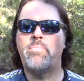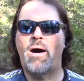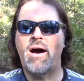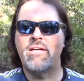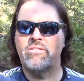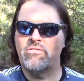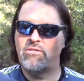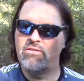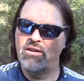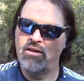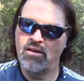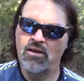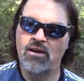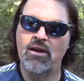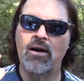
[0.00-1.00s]
bothered
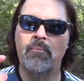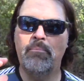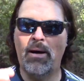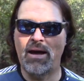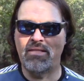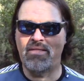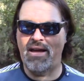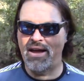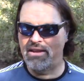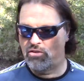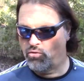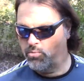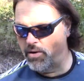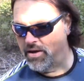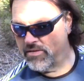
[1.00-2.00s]
by line
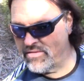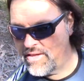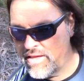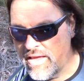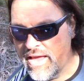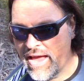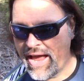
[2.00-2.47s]
twist.